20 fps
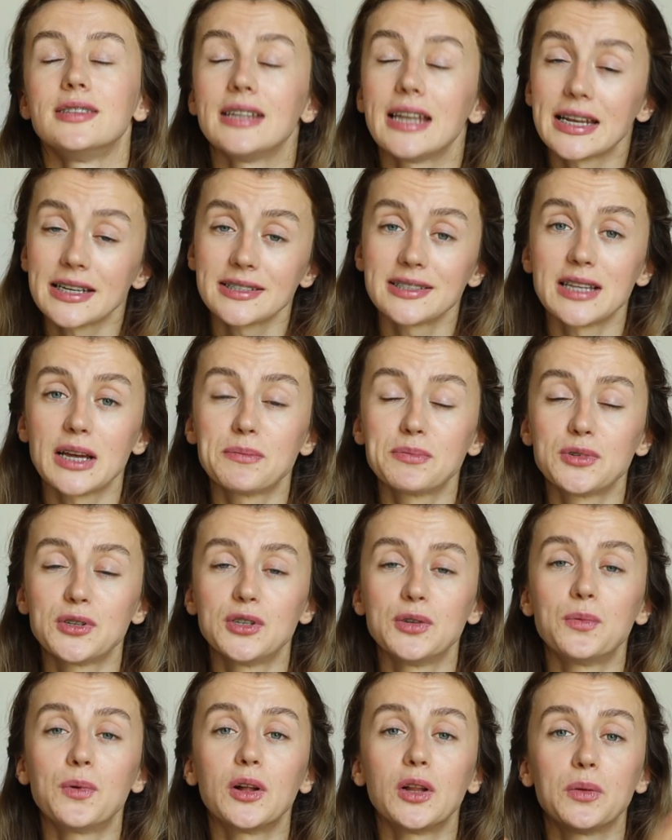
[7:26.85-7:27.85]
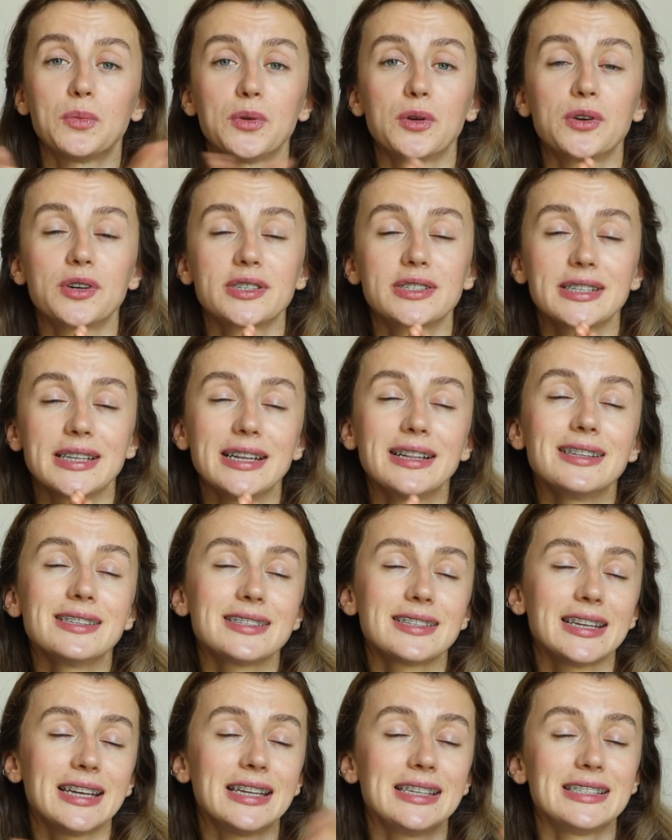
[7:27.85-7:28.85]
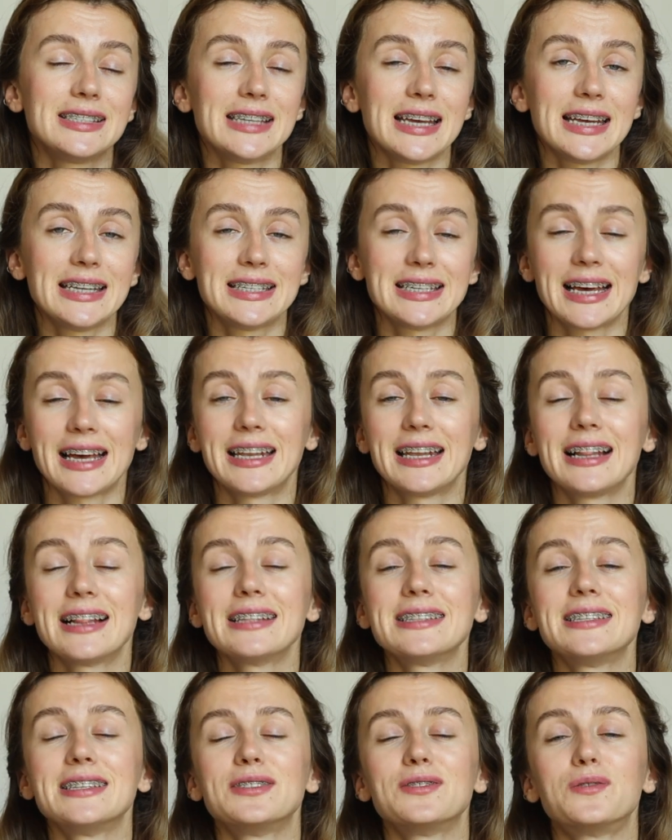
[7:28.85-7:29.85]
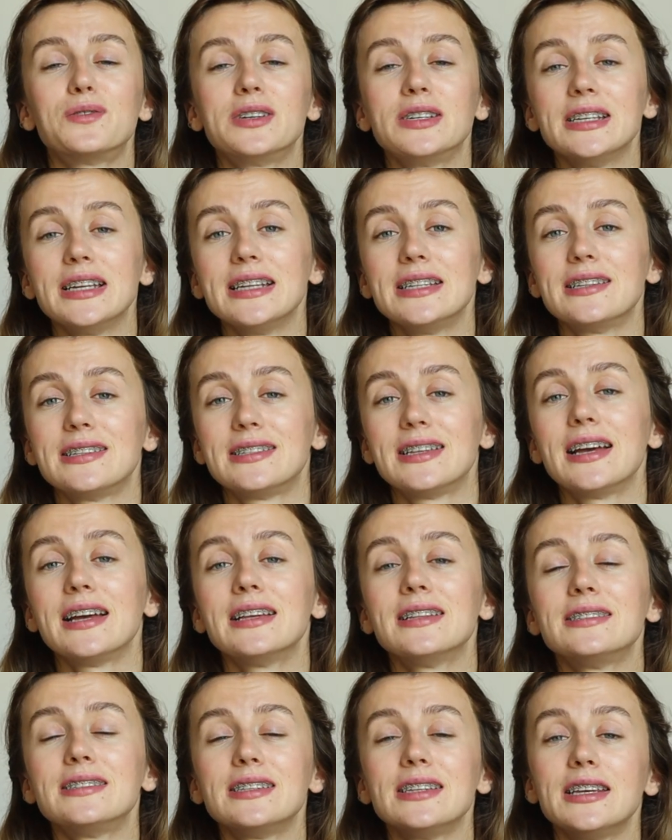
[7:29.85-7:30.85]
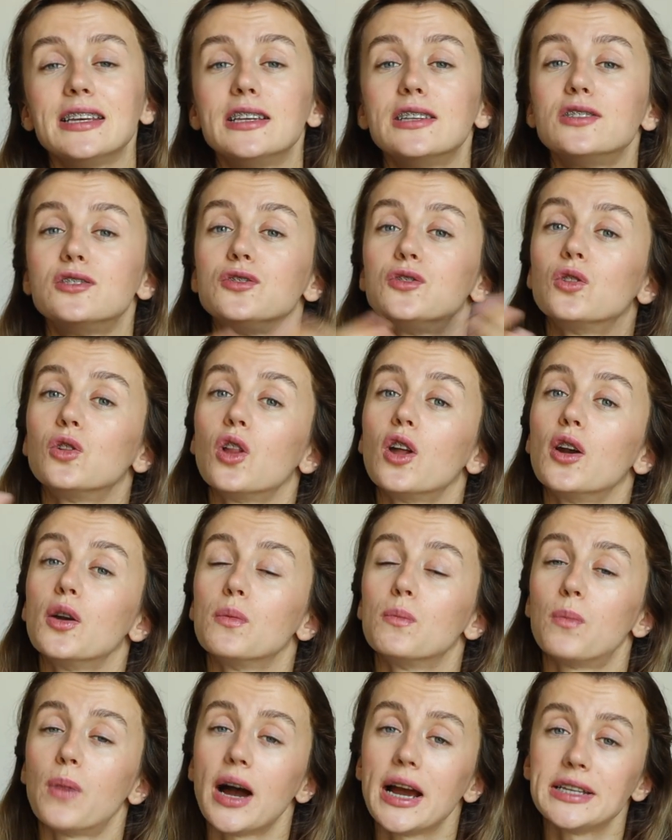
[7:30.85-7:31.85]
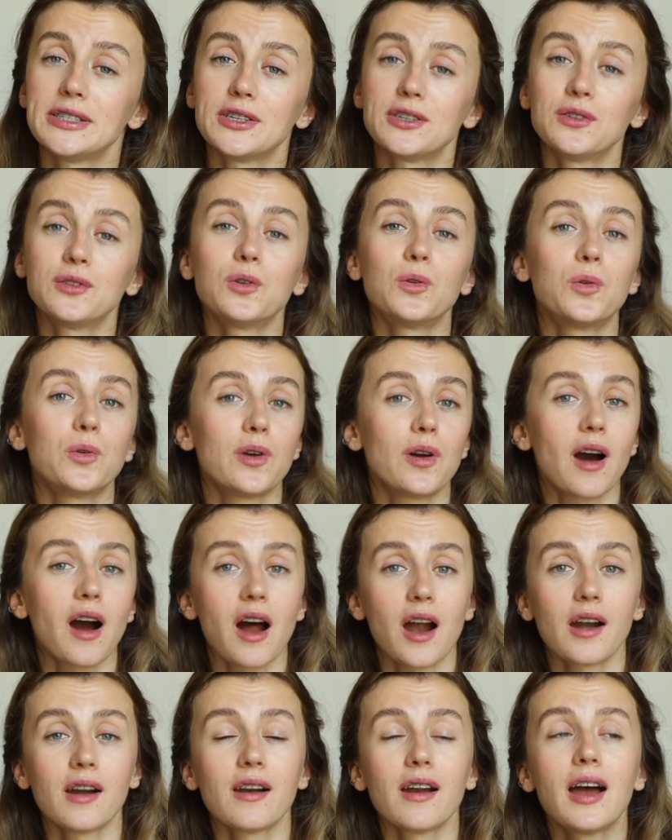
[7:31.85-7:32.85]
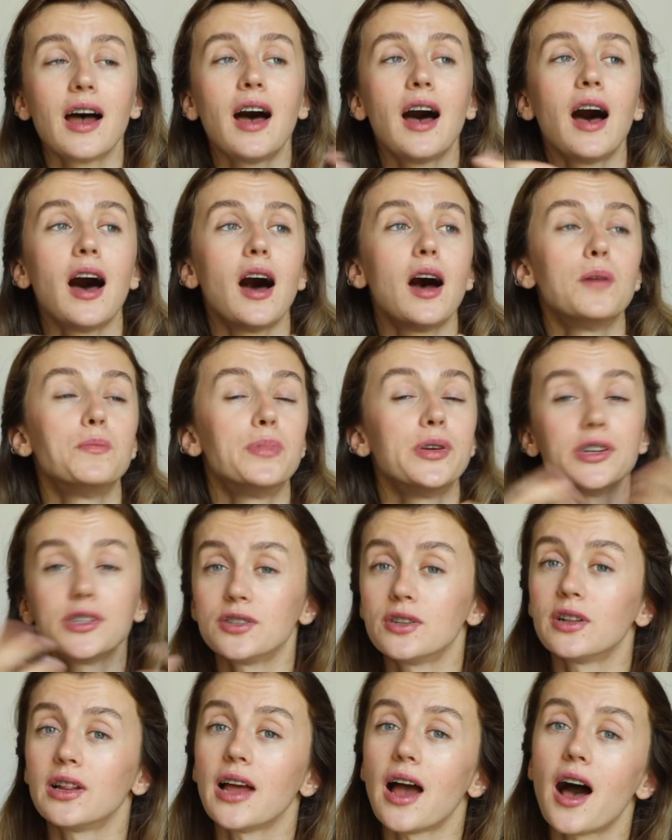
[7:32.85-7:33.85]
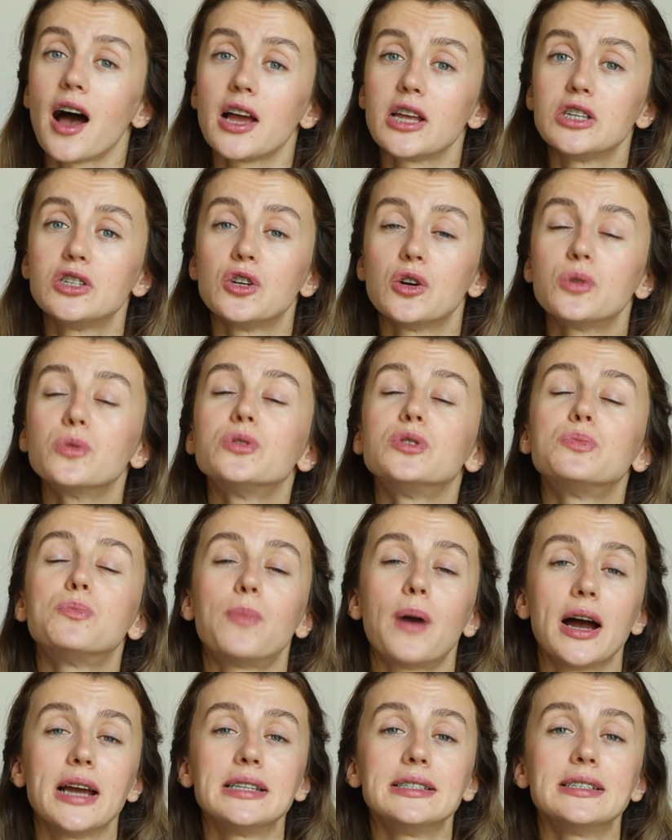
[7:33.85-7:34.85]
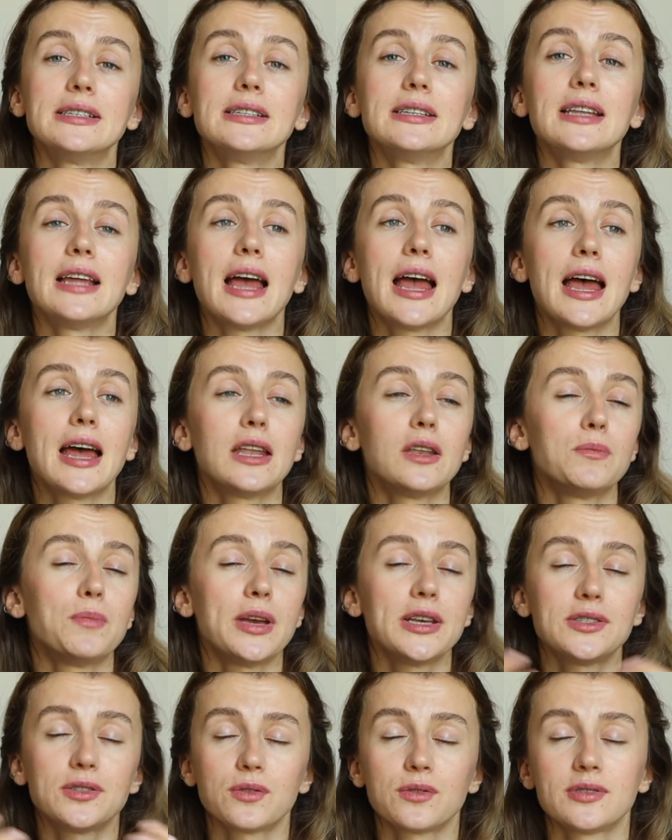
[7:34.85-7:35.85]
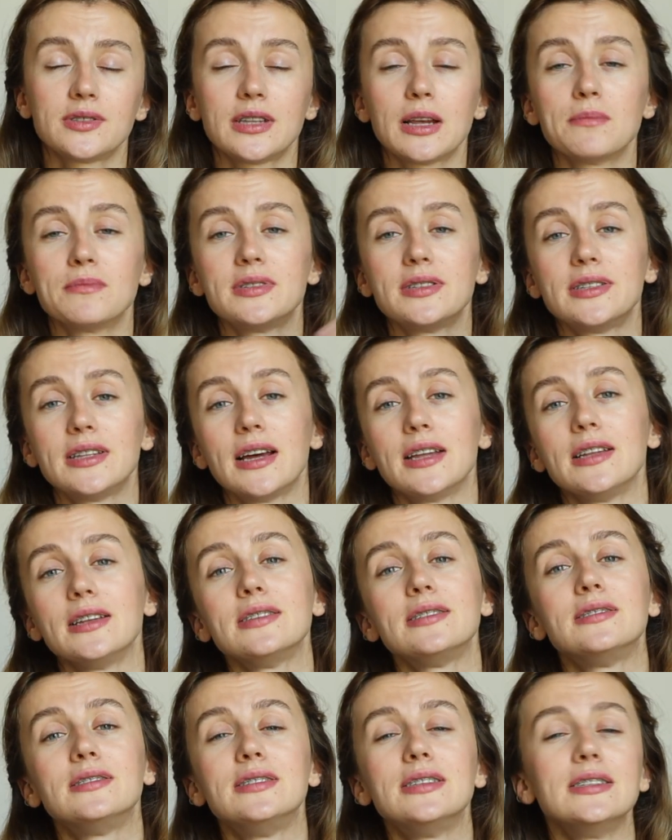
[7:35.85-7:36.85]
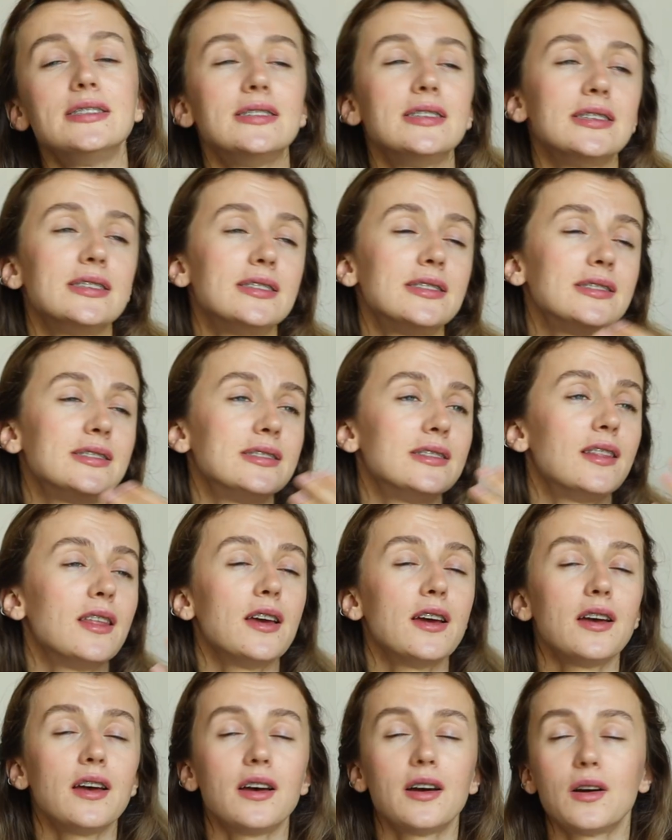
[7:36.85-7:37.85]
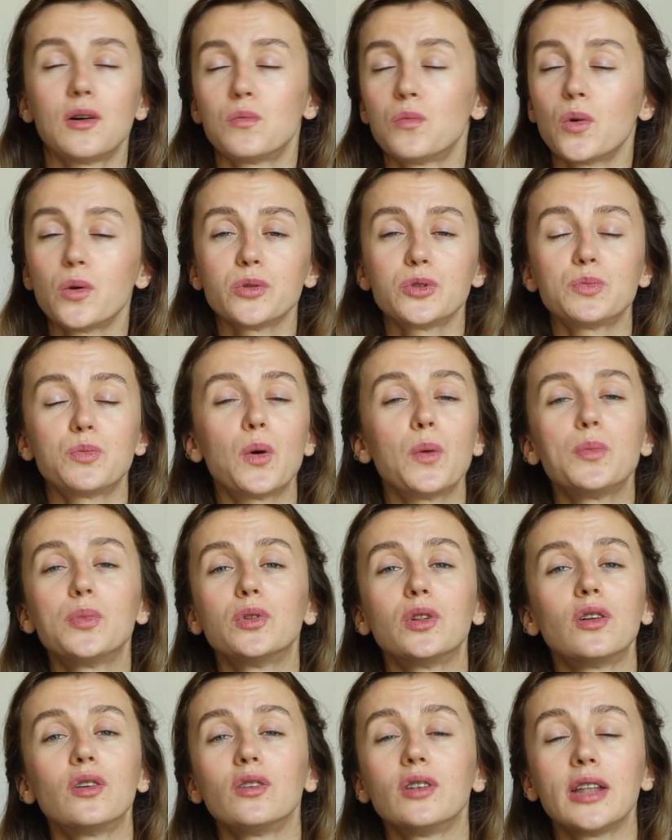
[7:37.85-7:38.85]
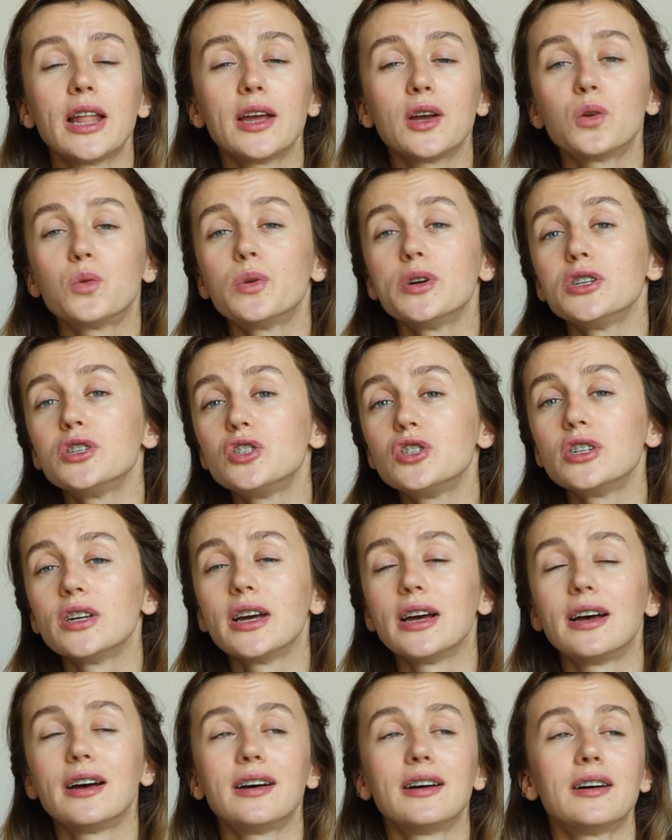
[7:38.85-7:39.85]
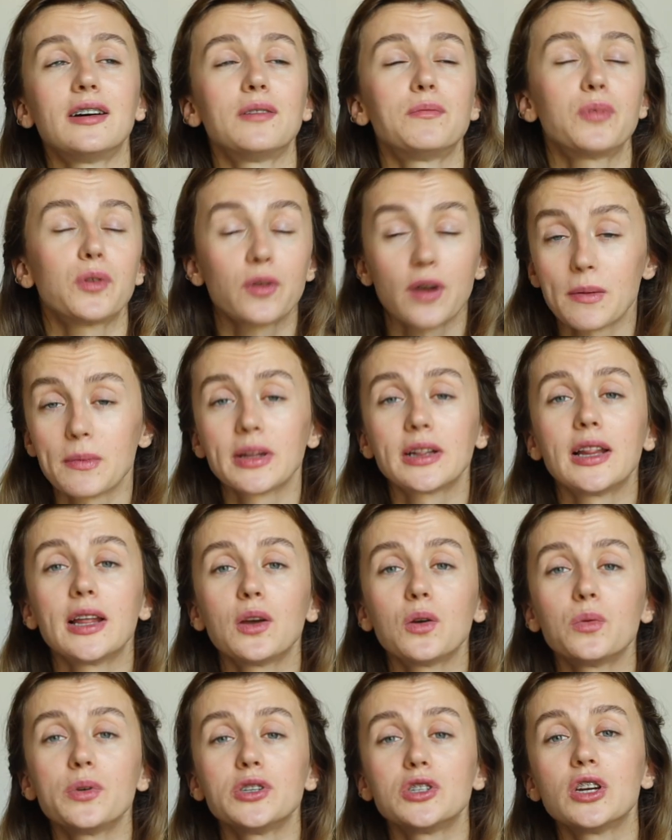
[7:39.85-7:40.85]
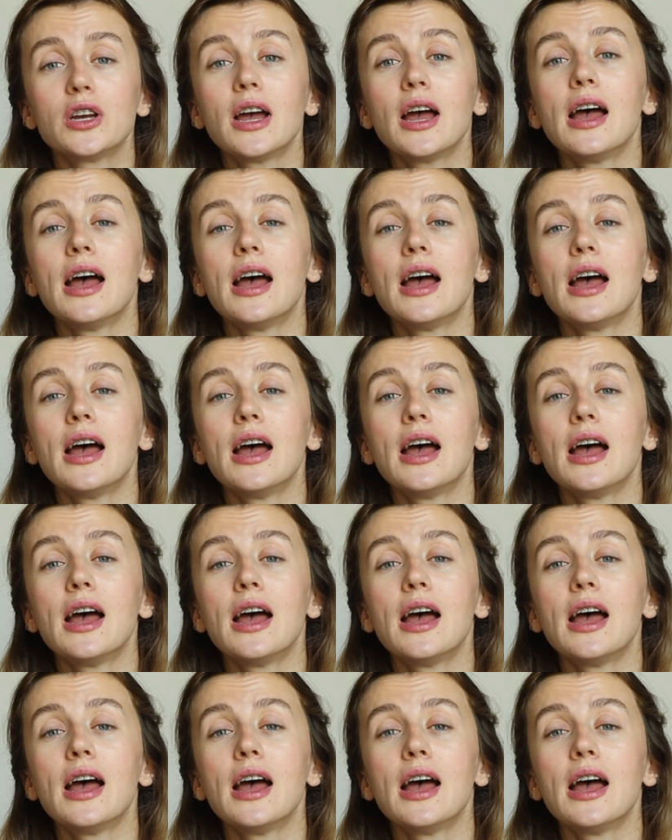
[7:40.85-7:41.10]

The next step to develop your skills in data analysis or data science is to learn Python or R. Uh, personally, I chose Python and based on some studies, this is the most popular language, uh, programming language